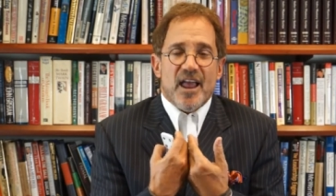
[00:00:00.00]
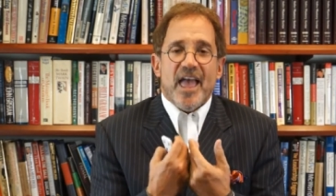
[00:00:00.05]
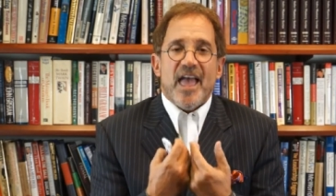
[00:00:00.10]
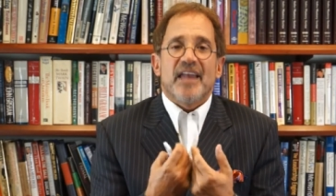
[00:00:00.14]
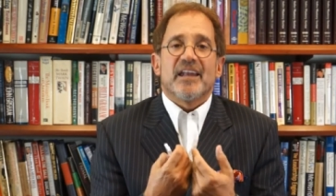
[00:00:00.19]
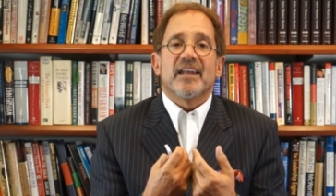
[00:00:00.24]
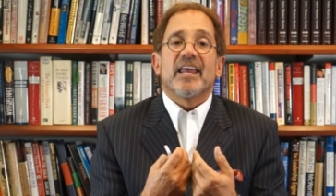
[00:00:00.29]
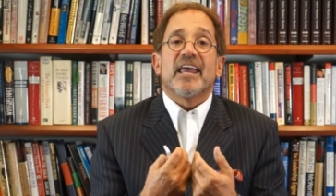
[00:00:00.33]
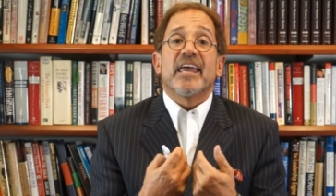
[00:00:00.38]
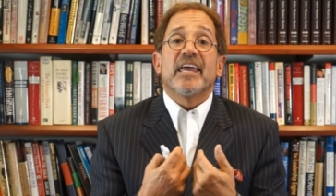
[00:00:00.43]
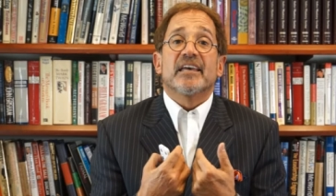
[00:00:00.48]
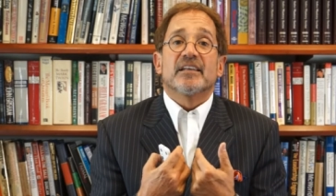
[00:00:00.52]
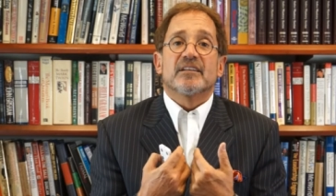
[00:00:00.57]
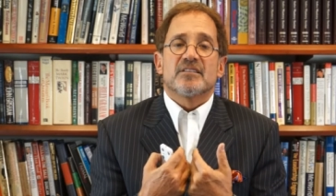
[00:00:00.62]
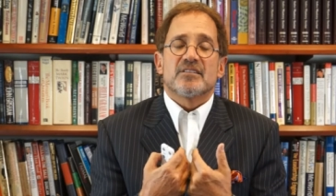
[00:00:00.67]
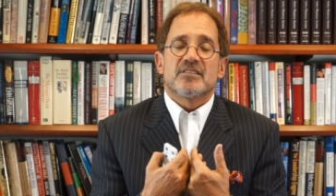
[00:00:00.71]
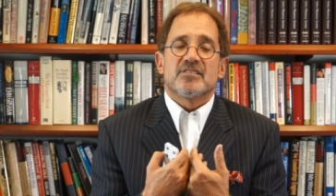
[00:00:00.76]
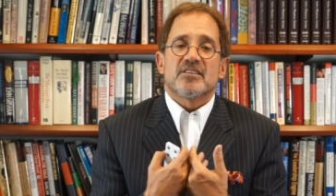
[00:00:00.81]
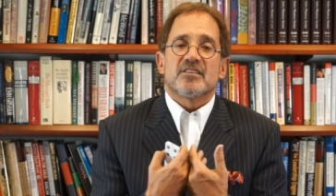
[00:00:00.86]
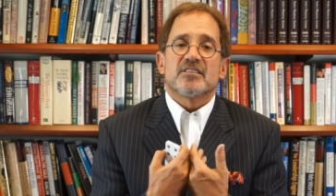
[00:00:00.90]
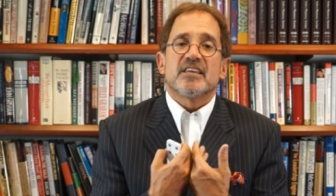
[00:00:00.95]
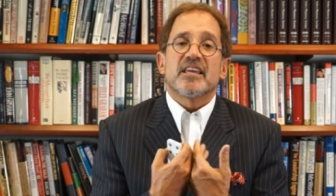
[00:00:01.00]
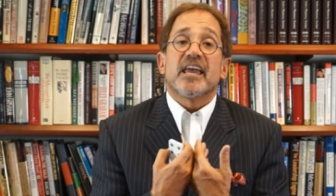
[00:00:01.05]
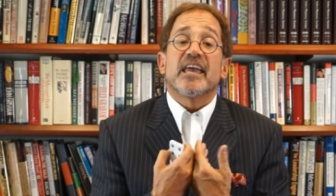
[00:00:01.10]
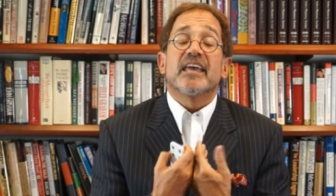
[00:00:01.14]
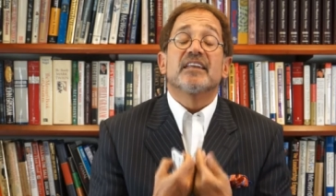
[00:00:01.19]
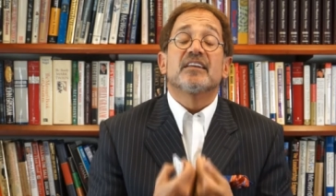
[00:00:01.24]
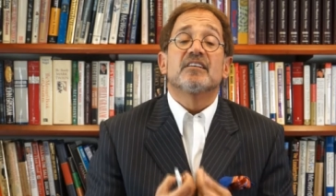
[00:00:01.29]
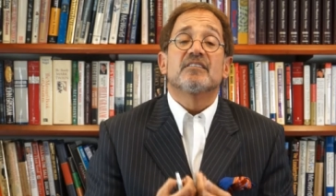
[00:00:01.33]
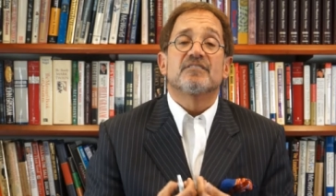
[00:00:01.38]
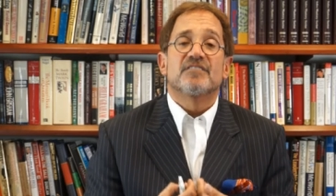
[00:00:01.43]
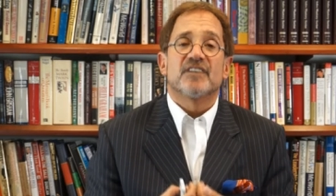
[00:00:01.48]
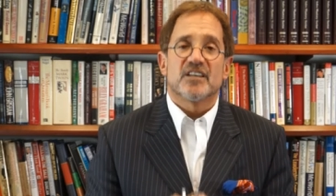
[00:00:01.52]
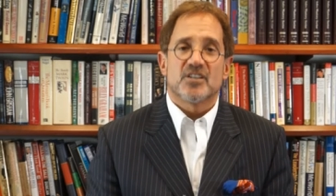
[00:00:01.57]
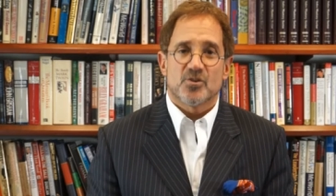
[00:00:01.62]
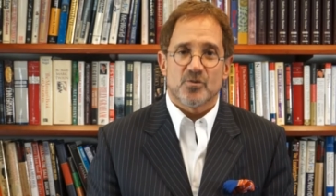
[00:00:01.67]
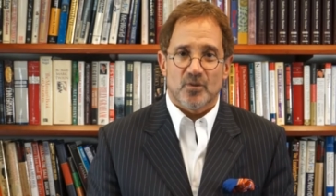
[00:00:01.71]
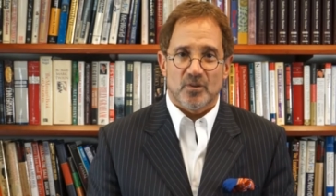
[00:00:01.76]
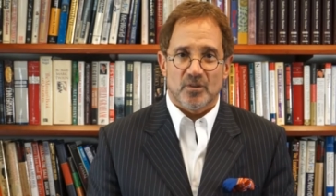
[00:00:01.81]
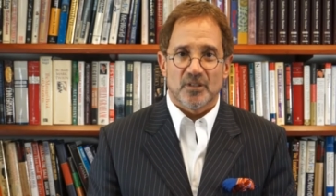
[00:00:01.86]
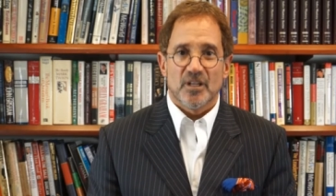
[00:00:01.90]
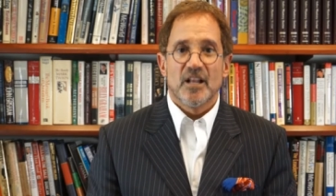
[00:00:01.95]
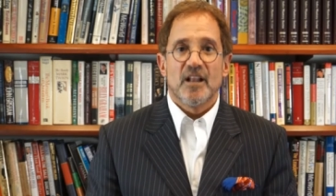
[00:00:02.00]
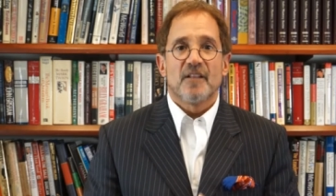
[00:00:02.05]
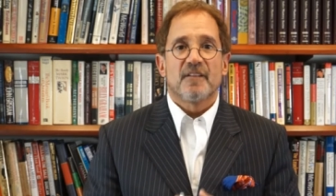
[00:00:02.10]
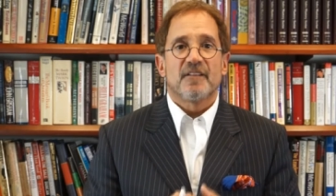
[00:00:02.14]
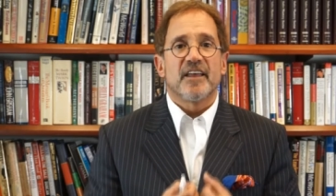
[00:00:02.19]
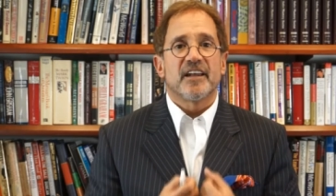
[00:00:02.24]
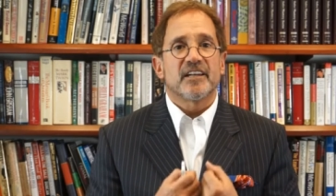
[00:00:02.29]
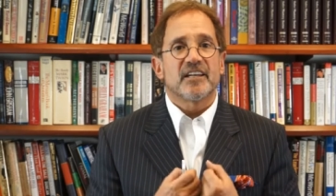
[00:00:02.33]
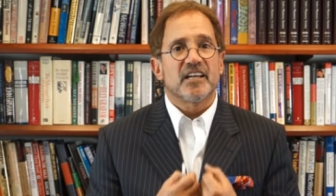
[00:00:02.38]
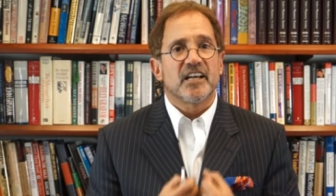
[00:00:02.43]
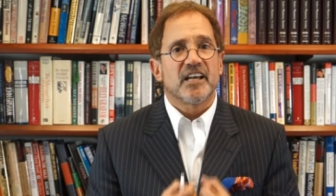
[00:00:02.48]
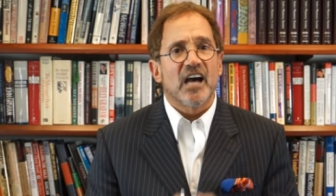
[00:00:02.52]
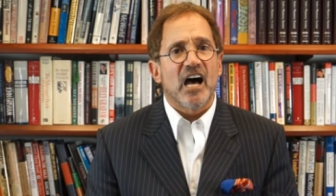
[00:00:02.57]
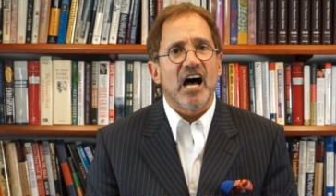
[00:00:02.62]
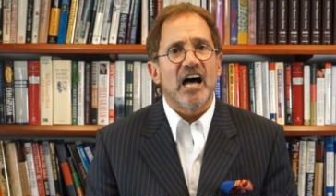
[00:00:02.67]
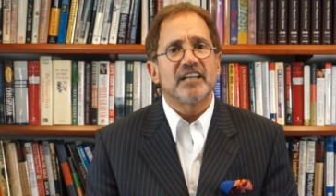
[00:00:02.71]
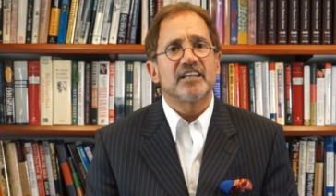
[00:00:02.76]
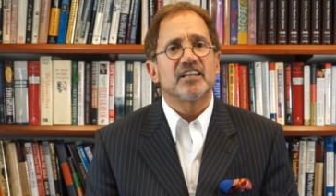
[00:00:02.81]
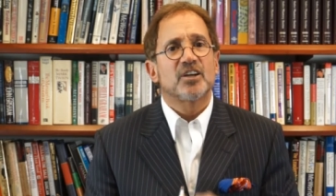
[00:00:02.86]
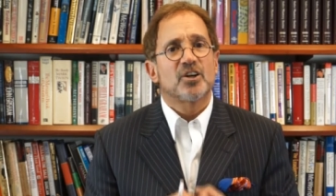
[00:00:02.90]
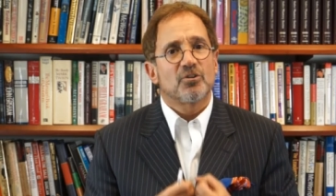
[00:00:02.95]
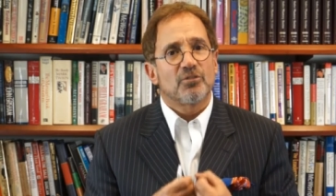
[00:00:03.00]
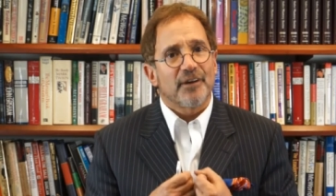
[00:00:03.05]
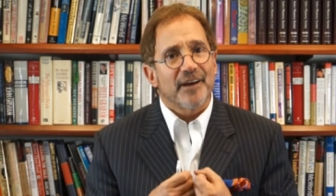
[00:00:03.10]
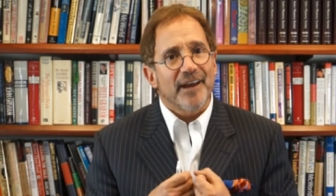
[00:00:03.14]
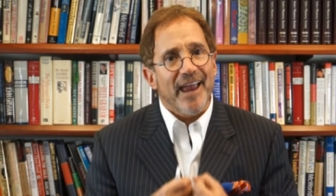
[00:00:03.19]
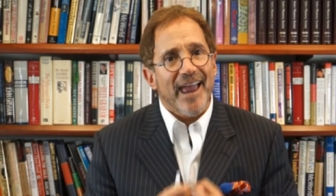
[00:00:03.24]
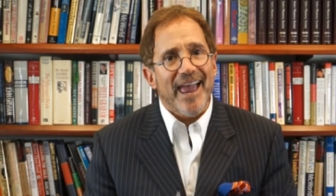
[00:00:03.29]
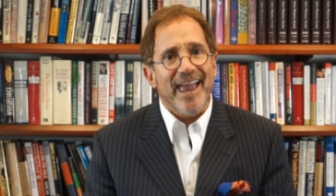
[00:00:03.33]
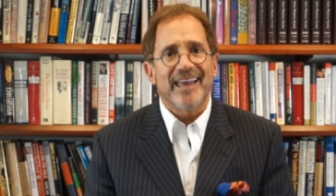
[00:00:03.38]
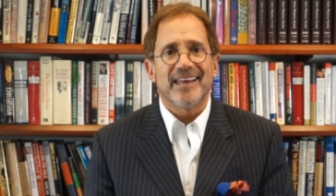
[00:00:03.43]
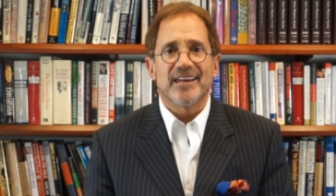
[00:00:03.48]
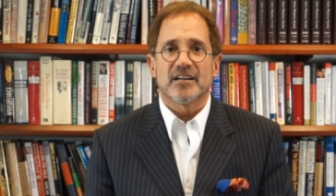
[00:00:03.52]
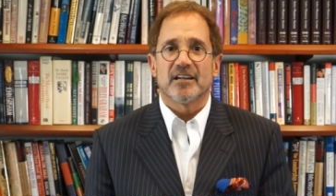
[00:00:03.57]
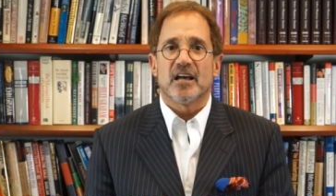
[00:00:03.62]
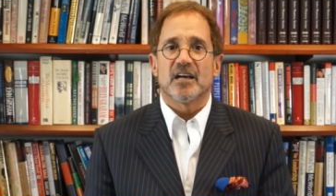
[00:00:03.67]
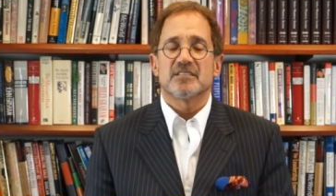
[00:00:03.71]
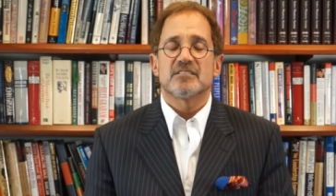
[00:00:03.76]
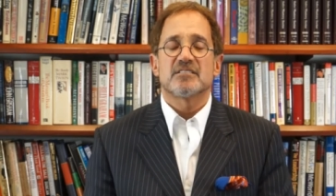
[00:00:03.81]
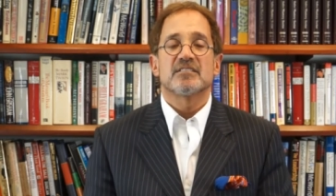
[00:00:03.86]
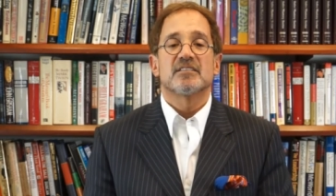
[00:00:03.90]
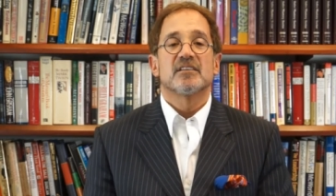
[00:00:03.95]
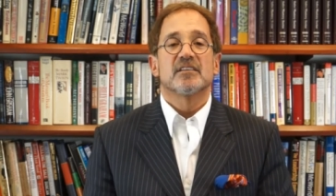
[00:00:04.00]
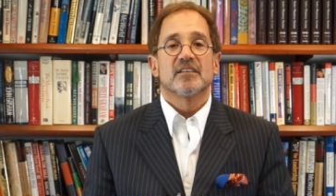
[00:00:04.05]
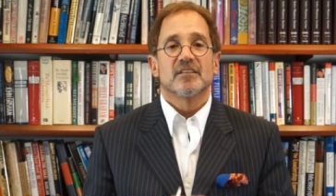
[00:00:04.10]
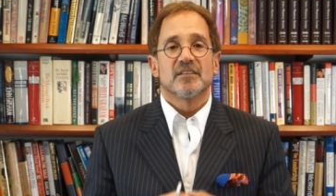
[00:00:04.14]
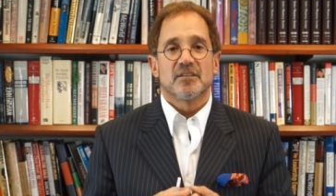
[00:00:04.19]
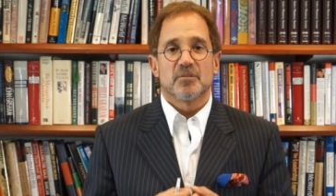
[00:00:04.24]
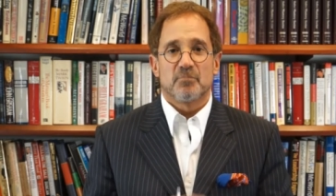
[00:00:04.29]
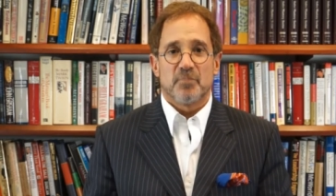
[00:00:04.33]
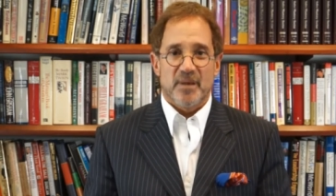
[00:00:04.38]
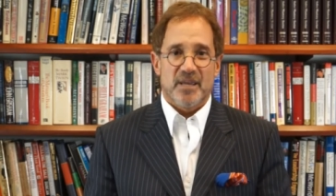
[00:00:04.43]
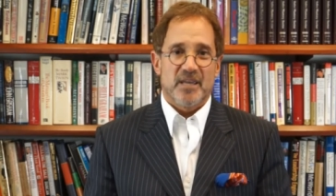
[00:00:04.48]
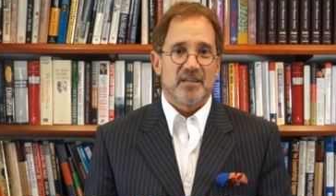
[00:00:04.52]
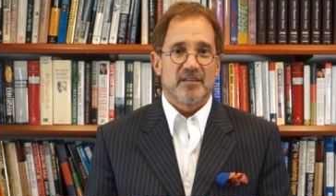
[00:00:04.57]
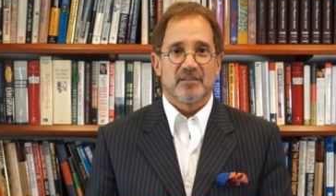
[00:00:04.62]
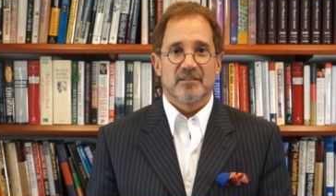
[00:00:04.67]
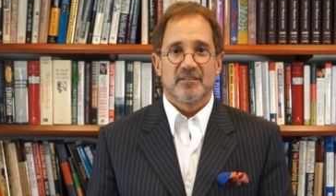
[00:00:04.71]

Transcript: and into the individual that God created us to be.